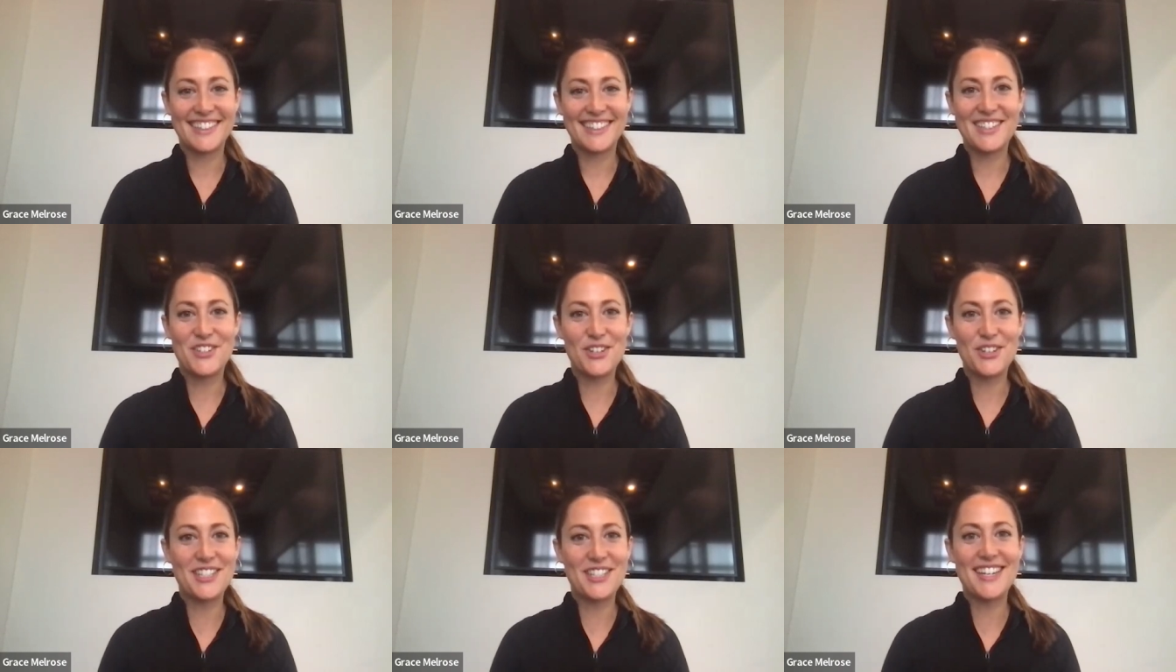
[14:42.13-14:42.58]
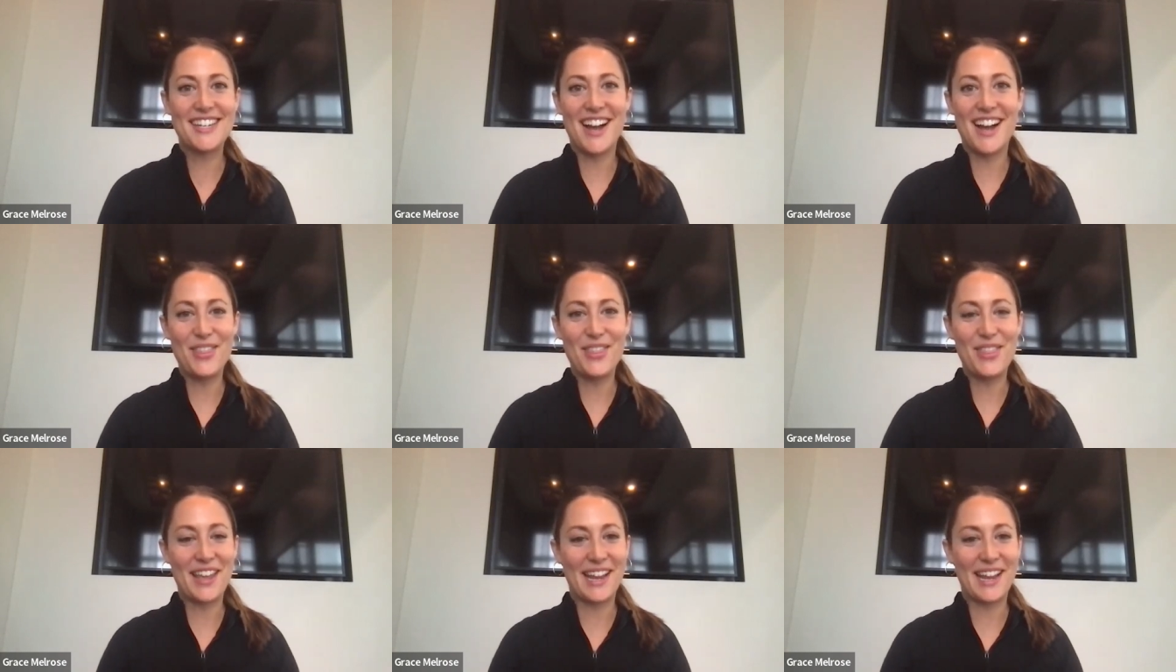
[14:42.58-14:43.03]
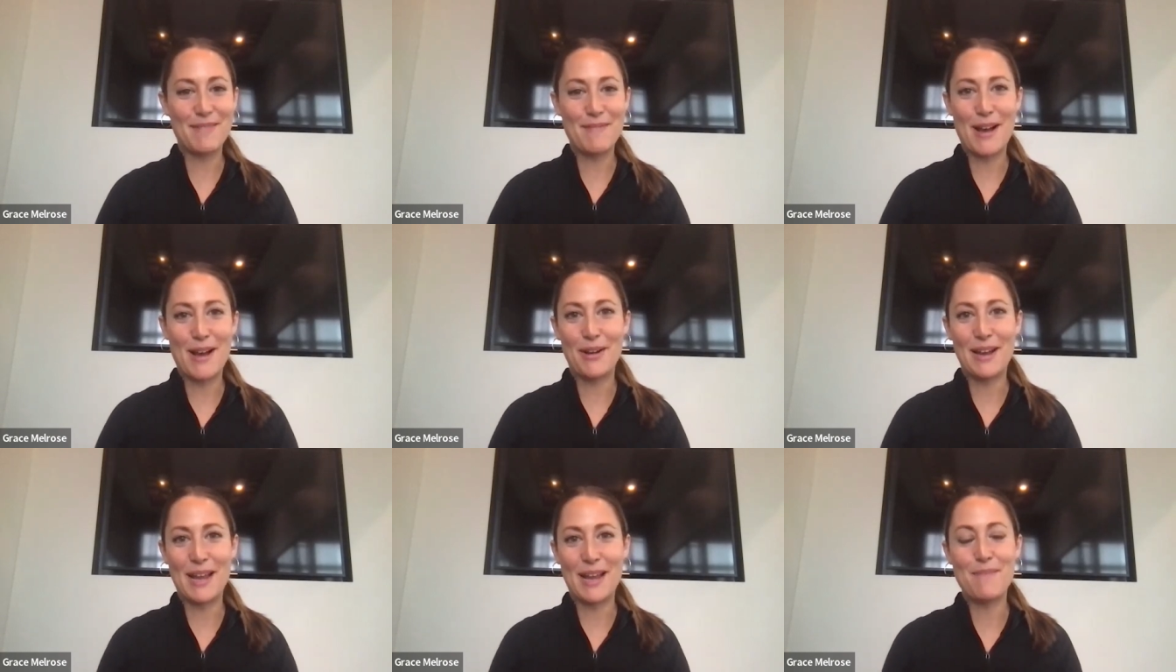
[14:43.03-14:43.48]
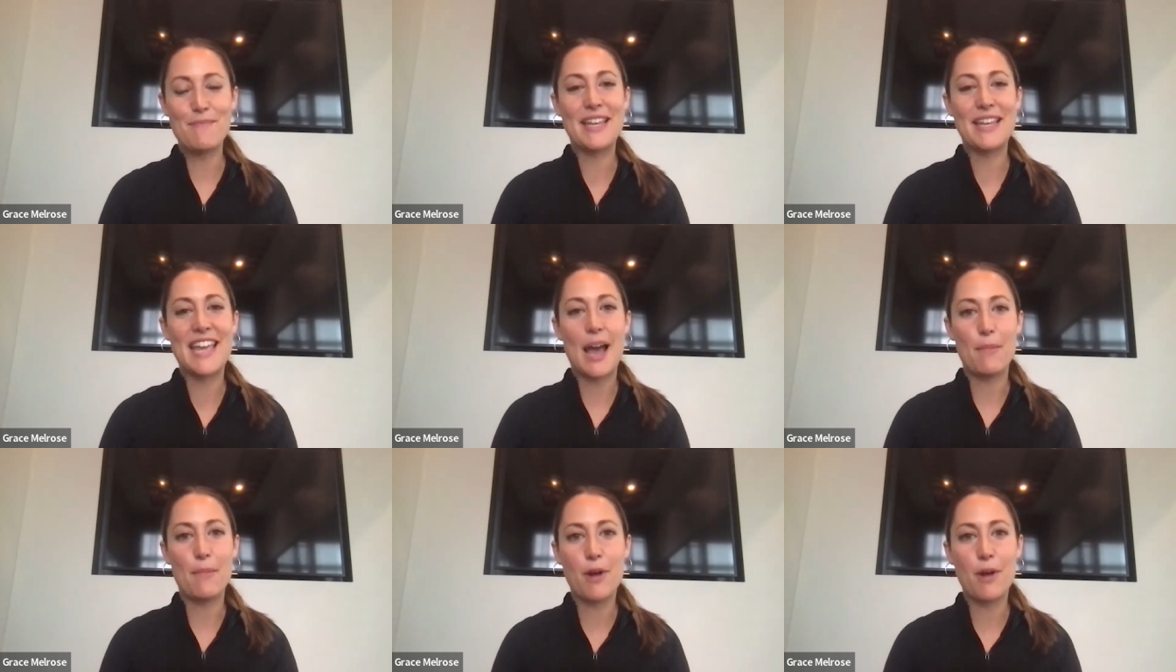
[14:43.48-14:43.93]
just yes. to not think about it. But
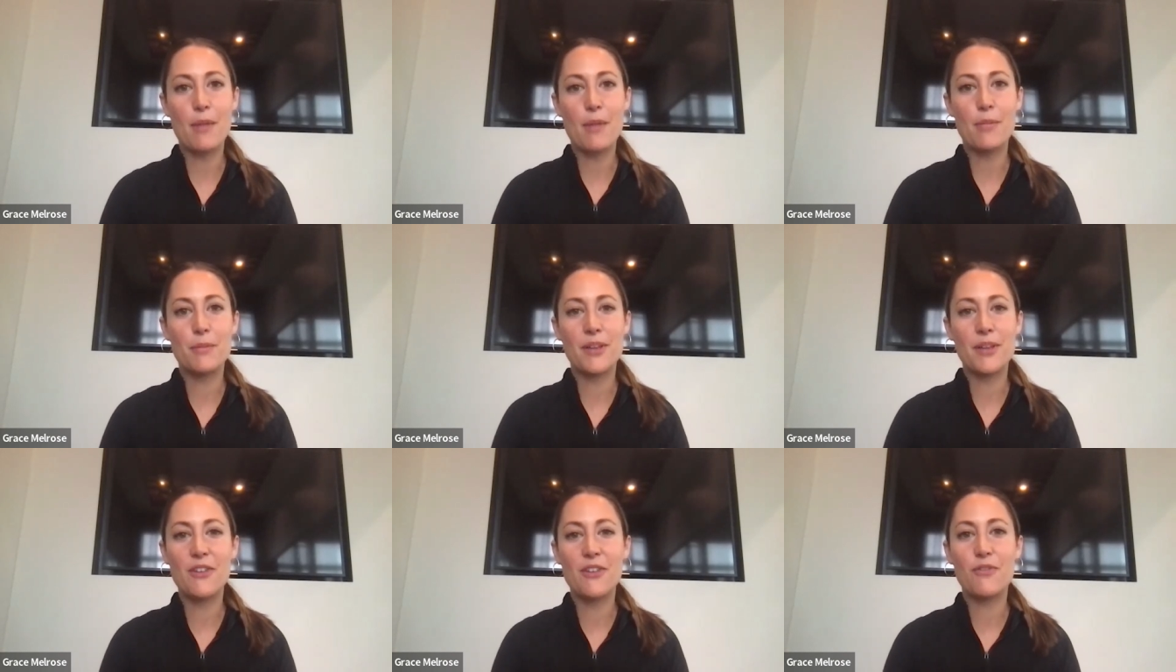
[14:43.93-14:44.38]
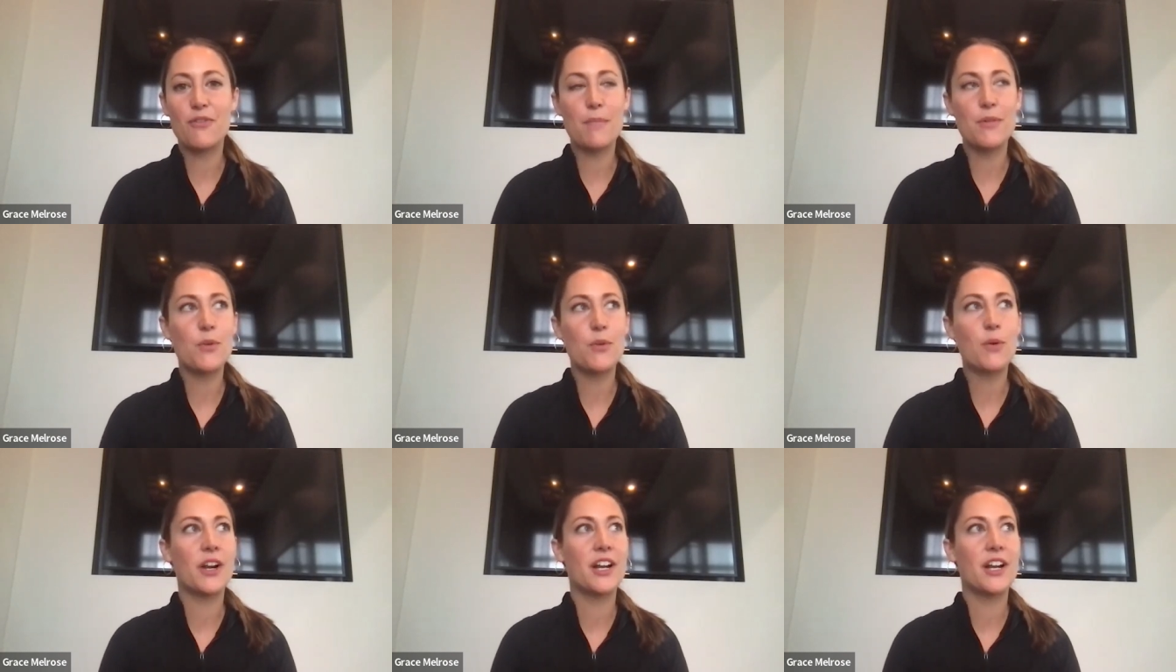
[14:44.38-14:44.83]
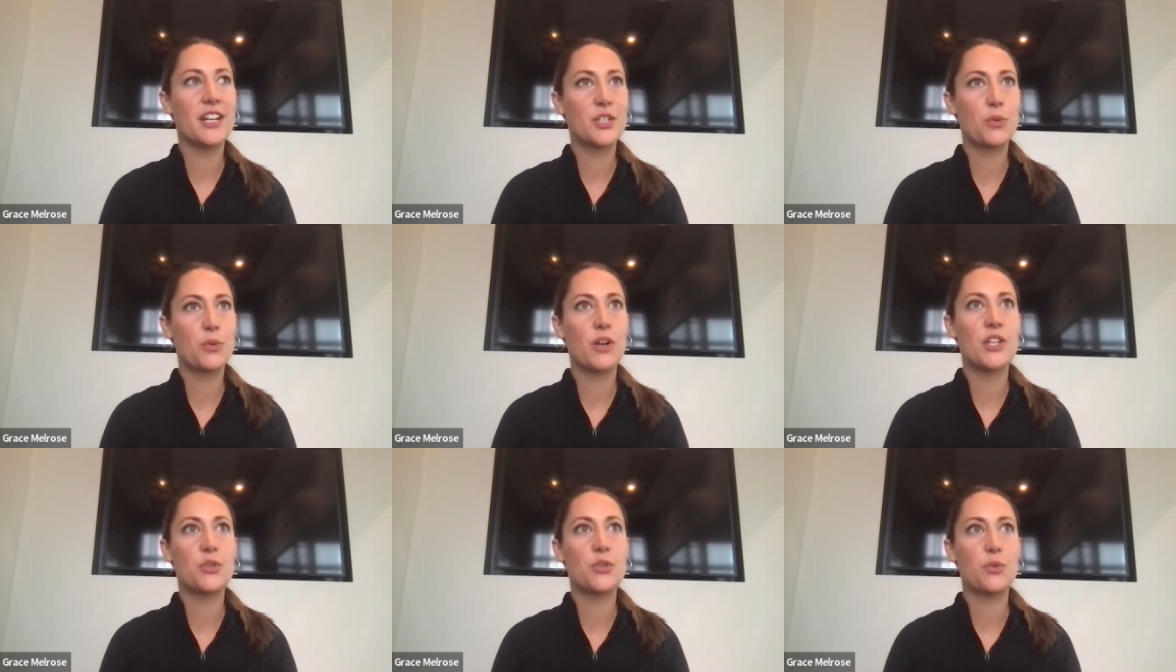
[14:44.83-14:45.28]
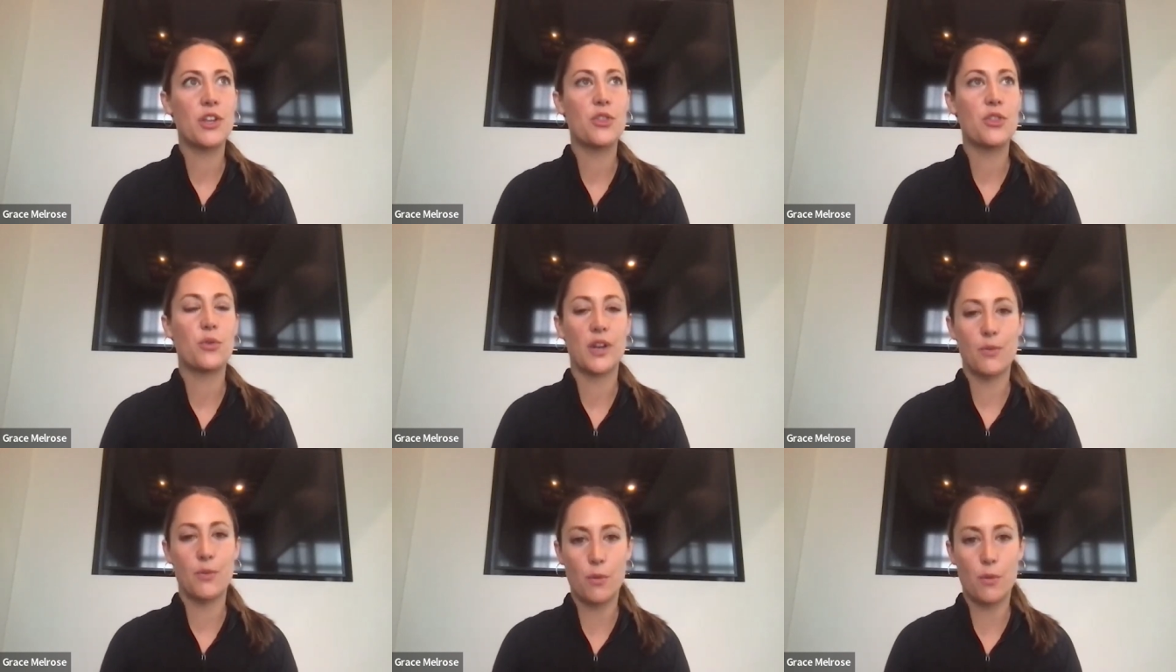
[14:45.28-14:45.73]
yeah, probably February
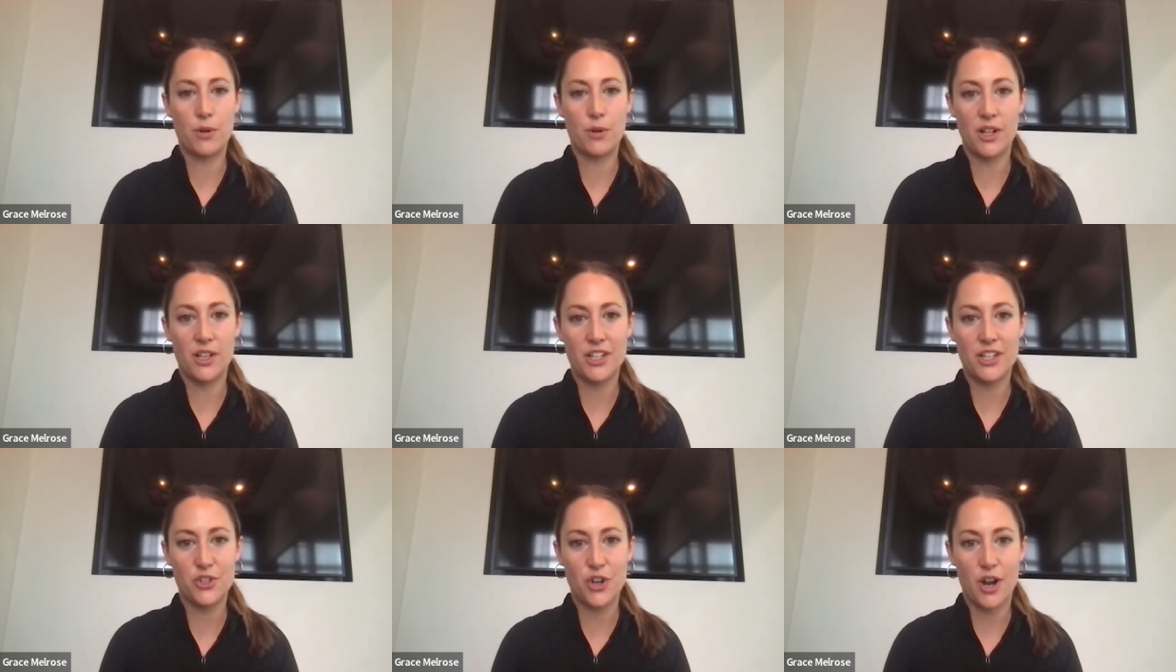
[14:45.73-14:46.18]
2023, we'll probably